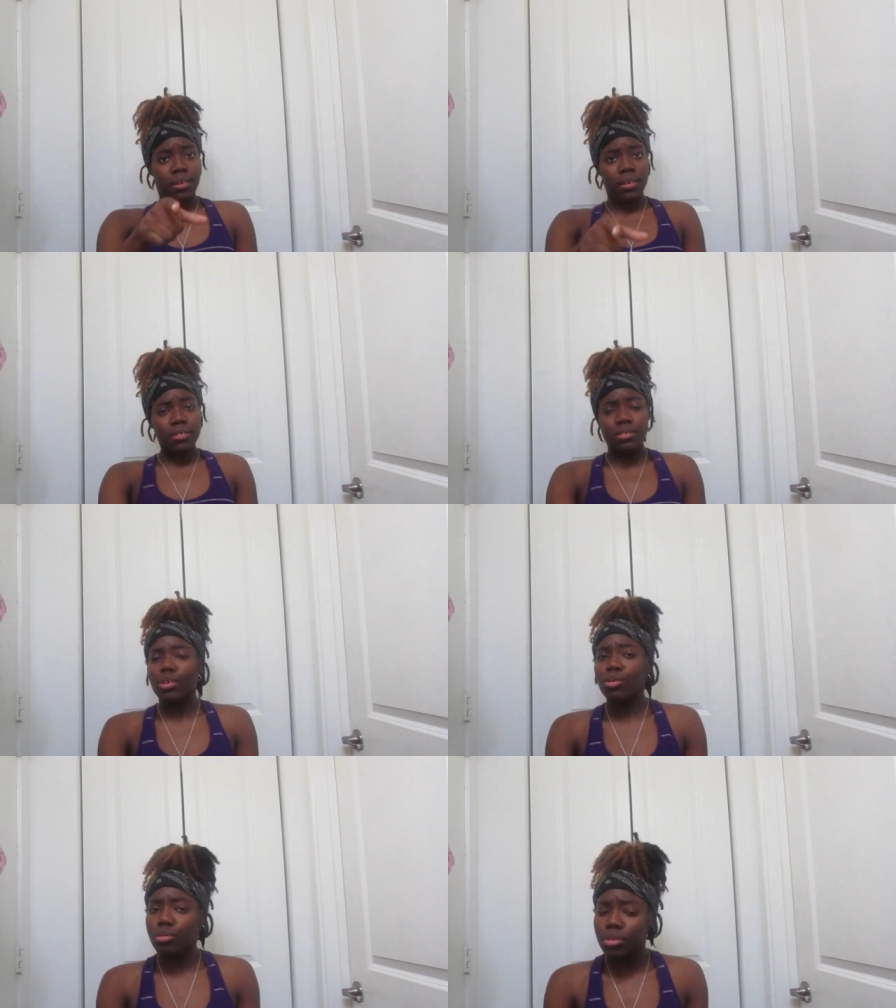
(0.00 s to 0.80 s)

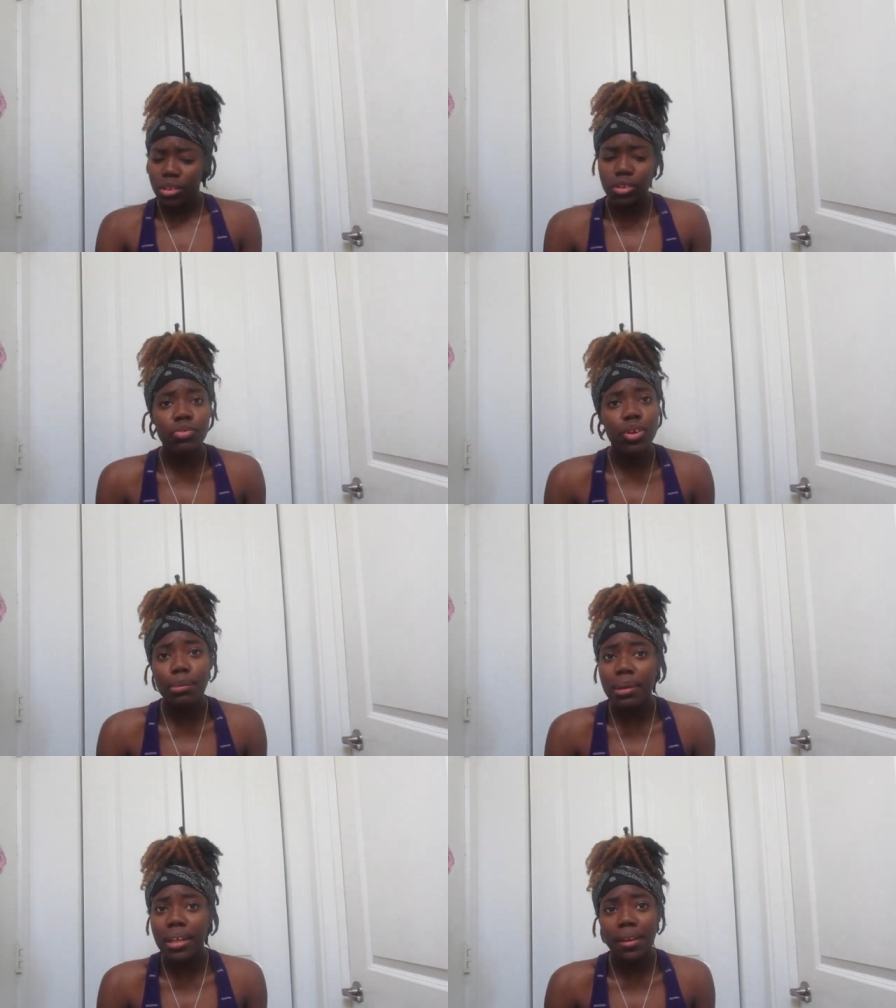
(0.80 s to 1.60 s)
So, you feel
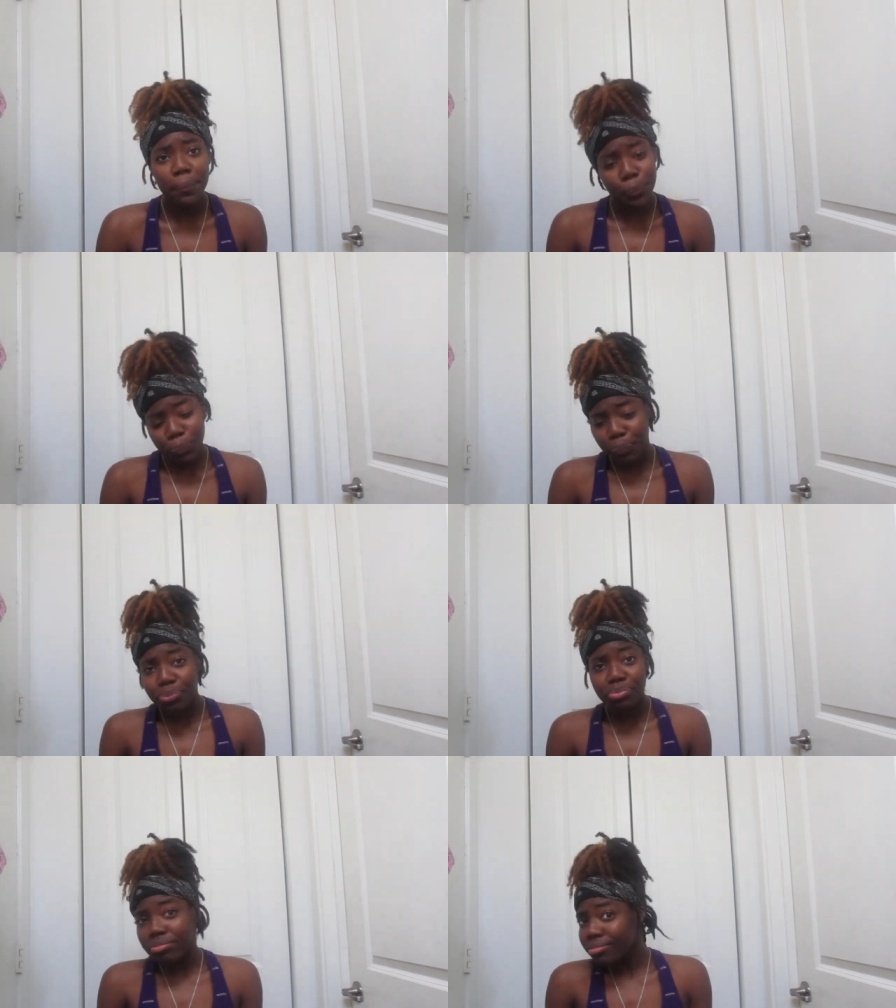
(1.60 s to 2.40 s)
me?
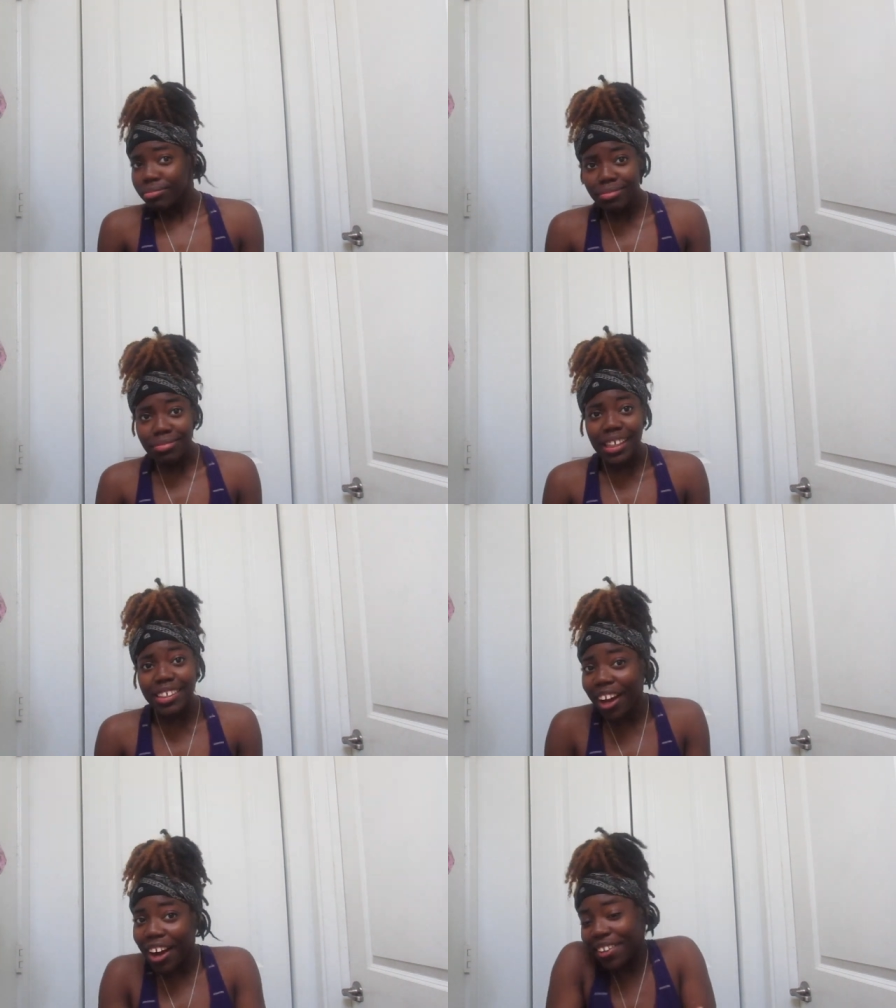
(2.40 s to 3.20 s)

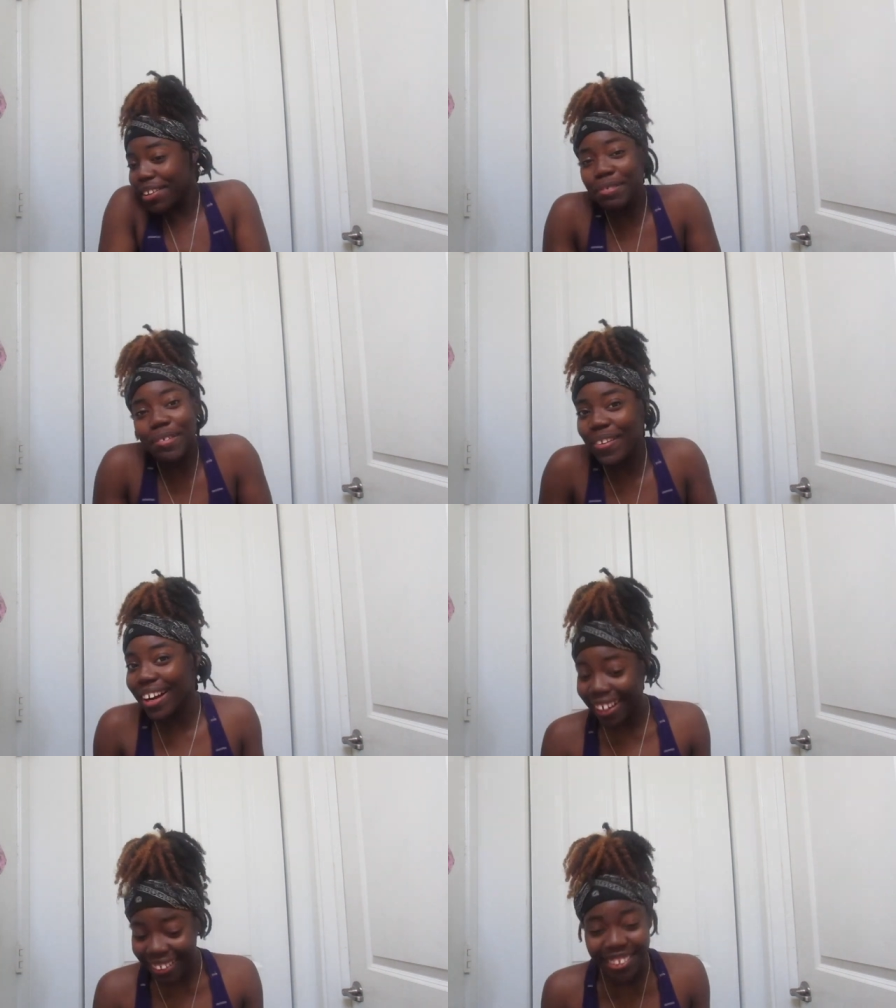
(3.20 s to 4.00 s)
Y'all need me more
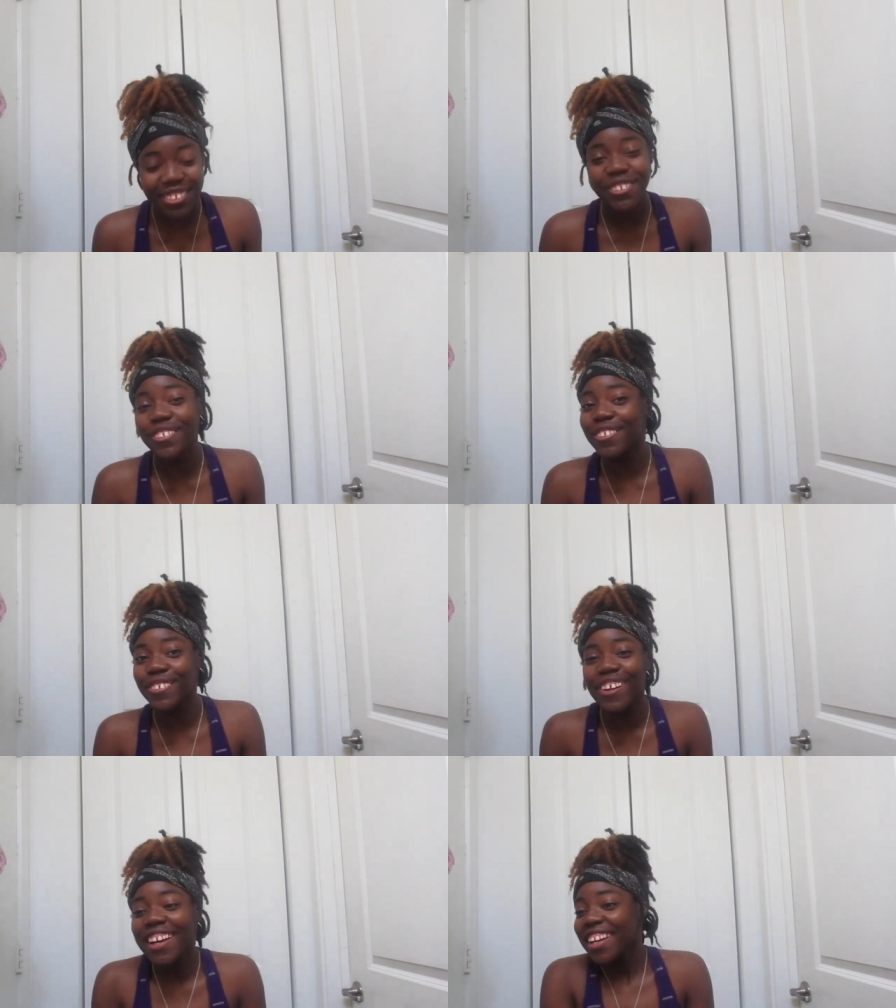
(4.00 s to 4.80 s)
than I need
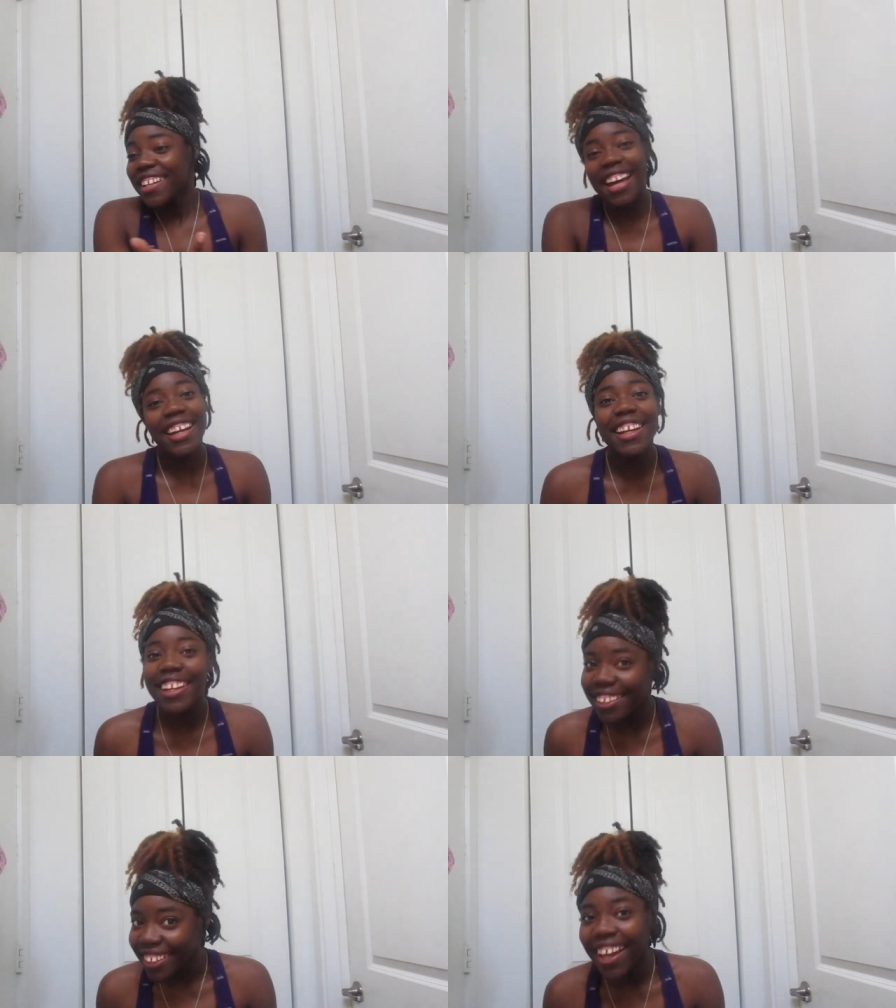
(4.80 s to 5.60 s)
you at the end
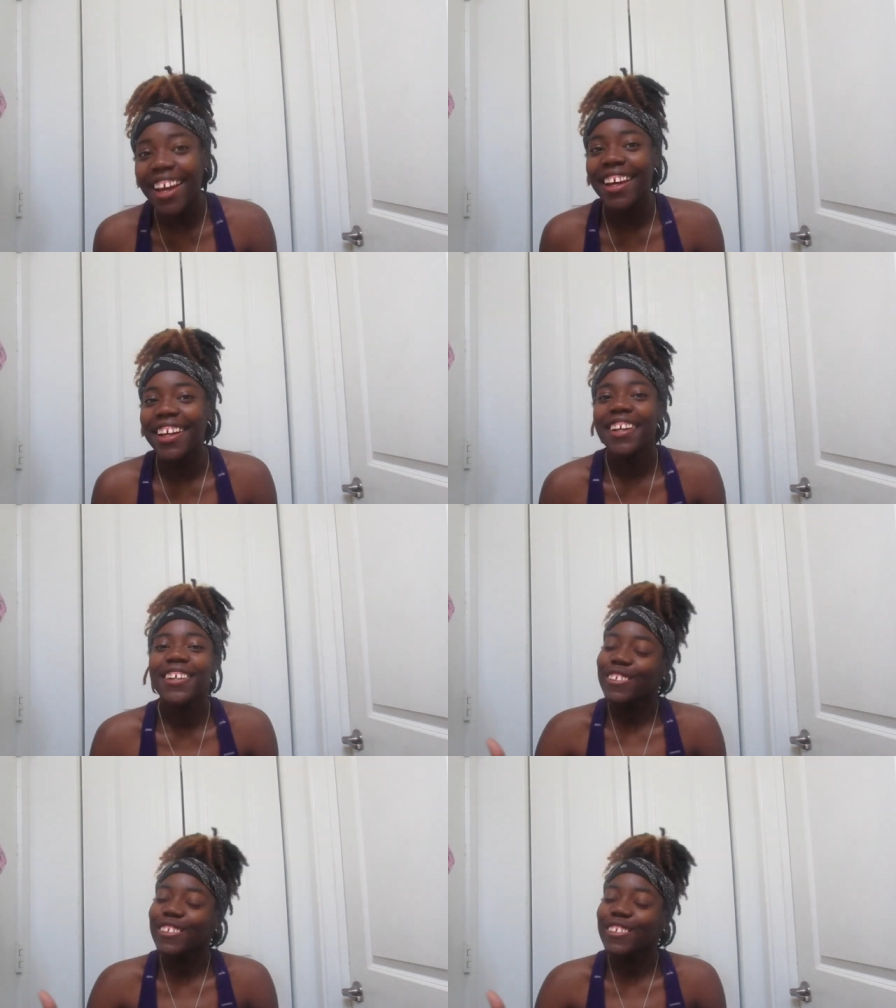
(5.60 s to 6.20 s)
of the day.